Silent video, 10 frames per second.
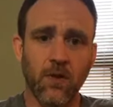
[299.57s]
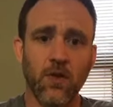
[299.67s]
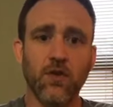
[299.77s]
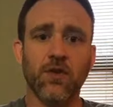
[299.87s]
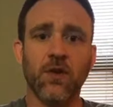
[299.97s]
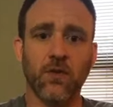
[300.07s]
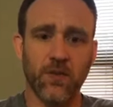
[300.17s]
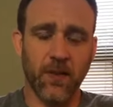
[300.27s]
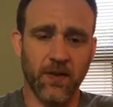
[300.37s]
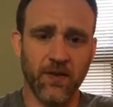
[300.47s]
usually the
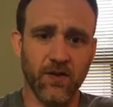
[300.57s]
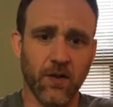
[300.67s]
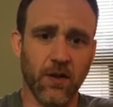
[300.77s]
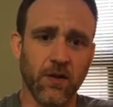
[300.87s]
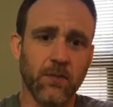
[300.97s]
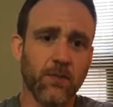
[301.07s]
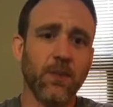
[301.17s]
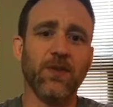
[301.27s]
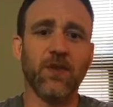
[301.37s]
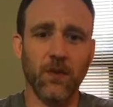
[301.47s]
responses are
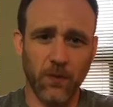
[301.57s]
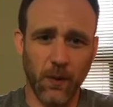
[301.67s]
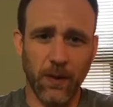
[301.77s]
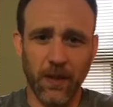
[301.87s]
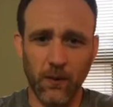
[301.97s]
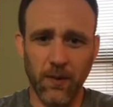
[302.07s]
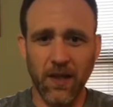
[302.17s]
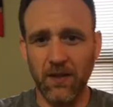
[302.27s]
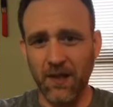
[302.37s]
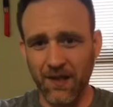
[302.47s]
people start throwing out what
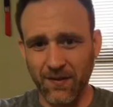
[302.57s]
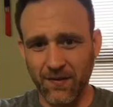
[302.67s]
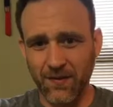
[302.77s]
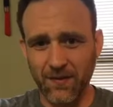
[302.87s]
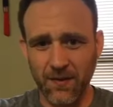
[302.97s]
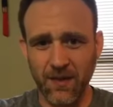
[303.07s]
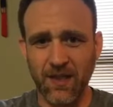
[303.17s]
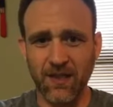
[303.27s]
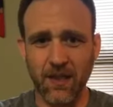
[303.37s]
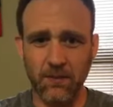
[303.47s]
they think is a
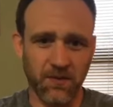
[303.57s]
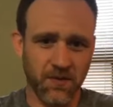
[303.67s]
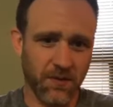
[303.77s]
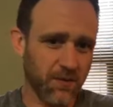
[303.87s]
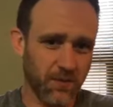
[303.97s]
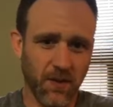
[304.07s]
lot of times